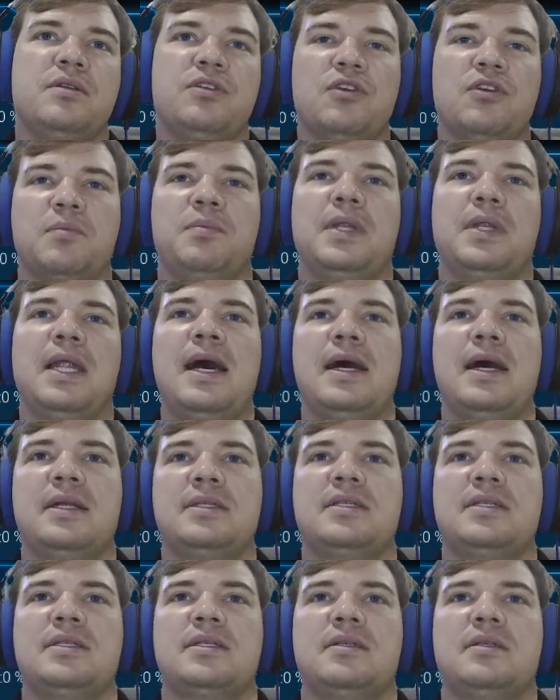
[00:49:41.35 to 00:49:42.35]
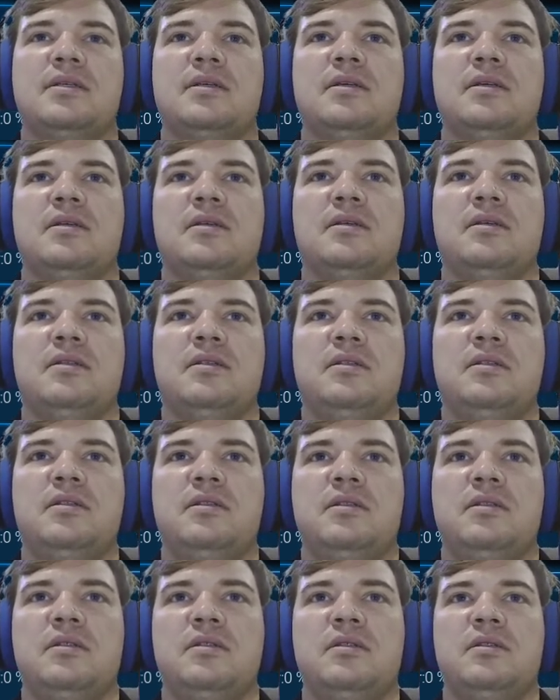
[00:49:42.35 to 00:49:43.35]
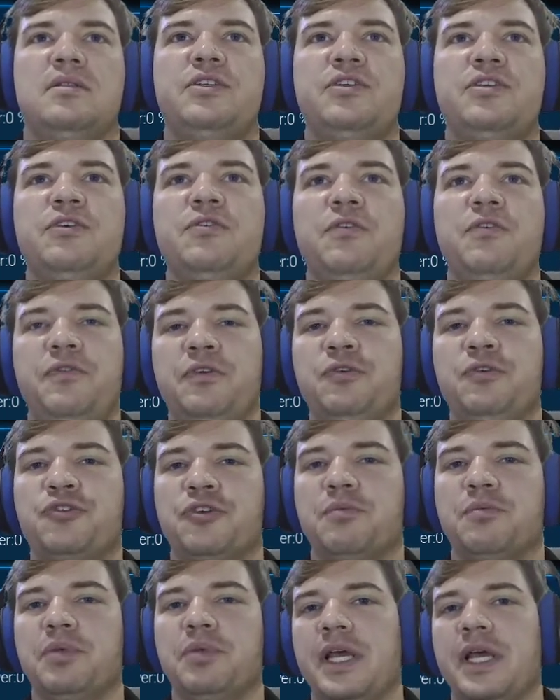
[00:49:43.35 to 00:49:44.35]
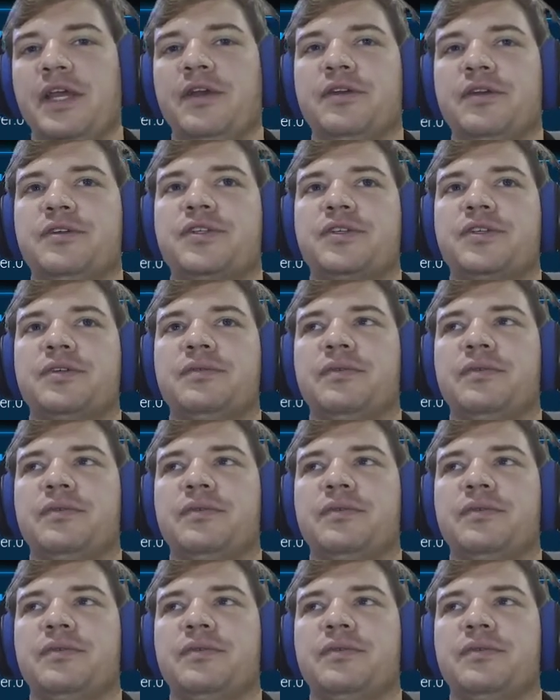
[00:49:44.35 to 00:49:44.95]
your plots to future players.